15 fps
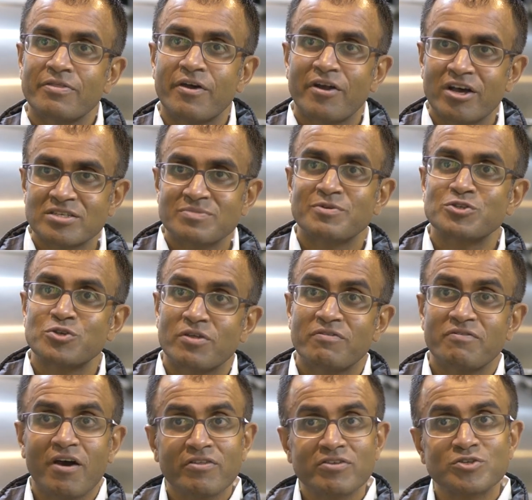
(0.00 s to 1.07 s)
their husbands or
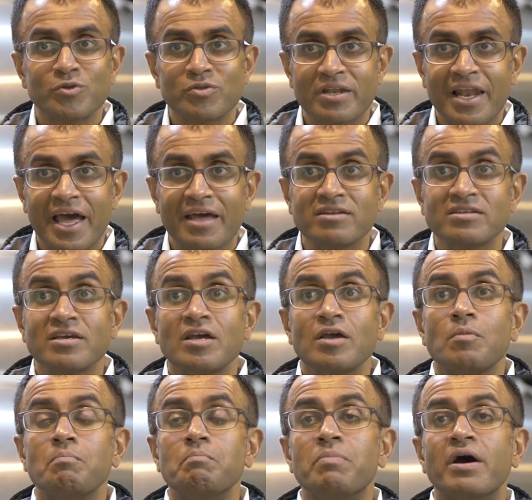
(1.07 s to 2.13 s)
their fathers own the land,
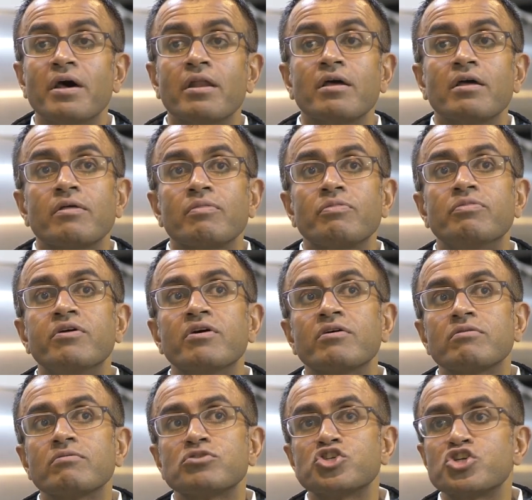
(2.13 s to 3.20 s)
but the
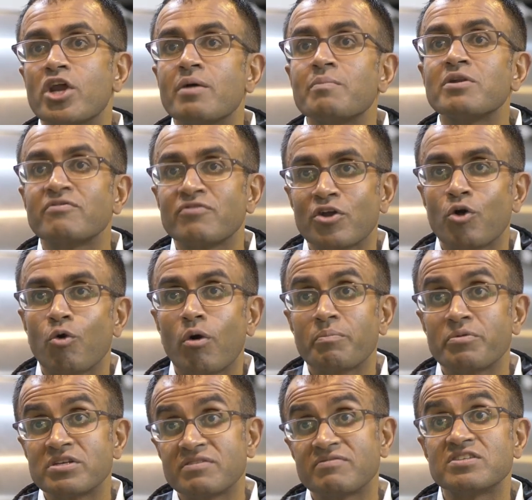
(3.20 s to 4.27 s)
chairman of the
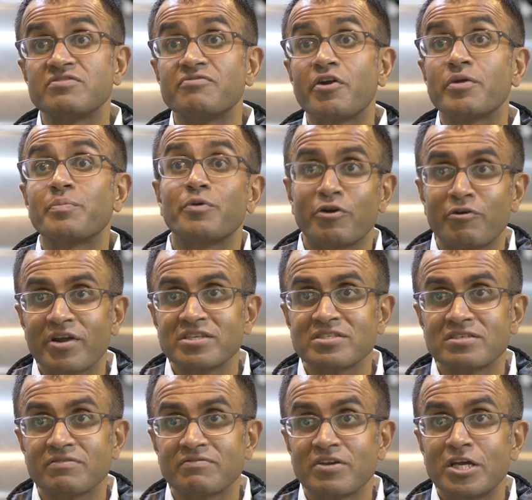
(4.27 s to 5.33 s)
cooperative is very
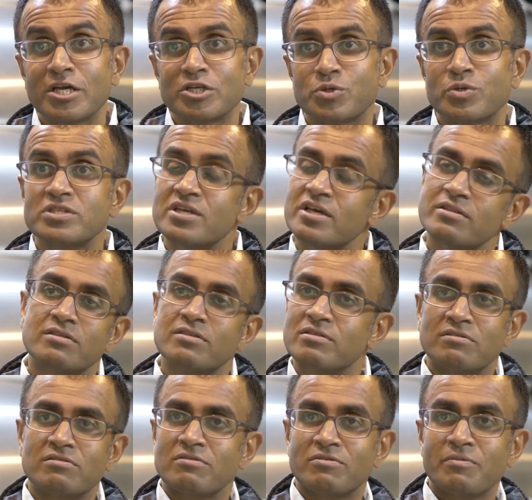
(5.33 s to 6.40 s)
progressive. So he said
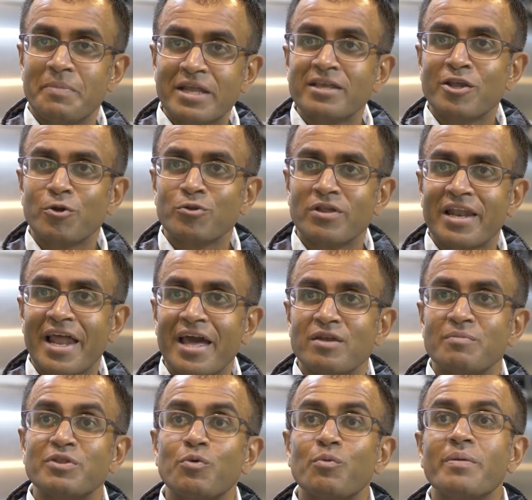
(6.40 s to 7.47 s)
the men can own the
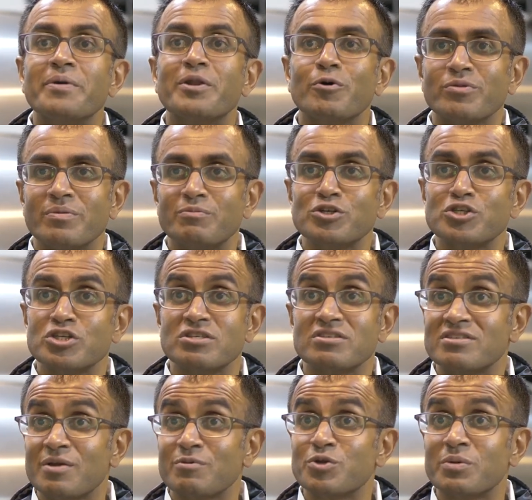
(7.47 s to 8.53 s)
land, but the women own the bushes
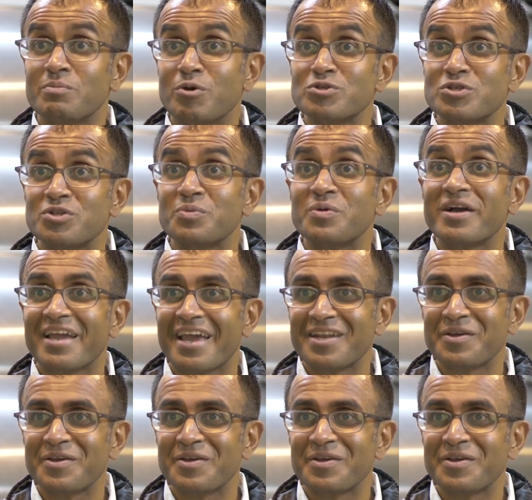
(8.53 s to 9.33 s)
because they were doing most of the work